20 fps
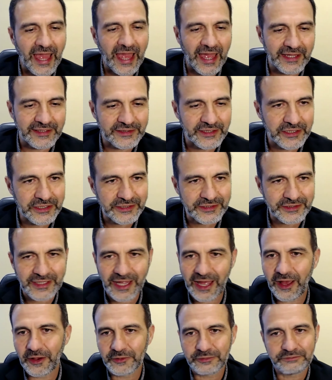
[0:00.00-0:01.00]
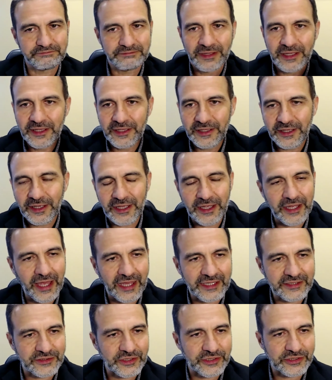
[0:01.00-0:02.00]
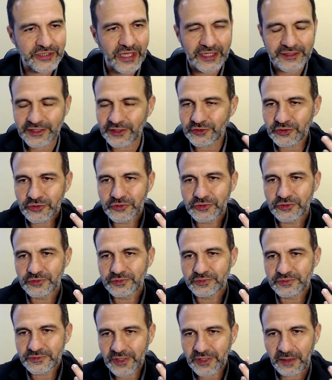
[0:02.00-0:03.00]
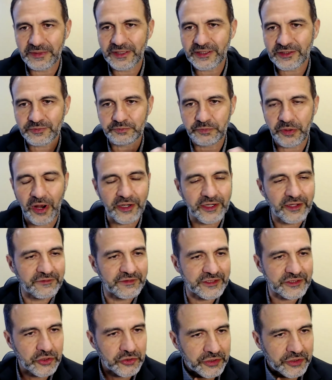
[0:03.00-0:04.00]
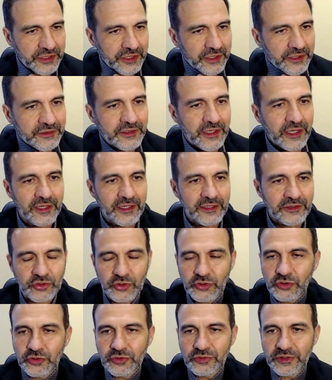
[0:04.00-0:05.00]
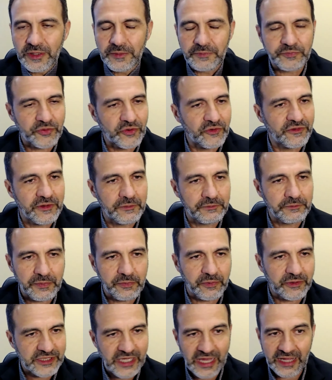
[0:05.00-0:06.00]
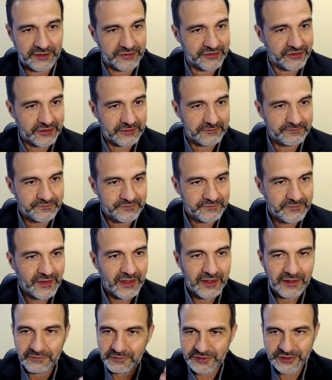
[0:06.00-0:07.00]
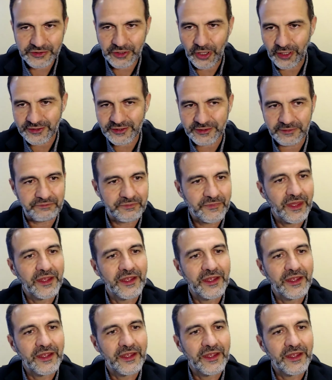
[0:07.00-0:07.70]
and he's now has decided to commit part of his career to improving people's health, which is awesome.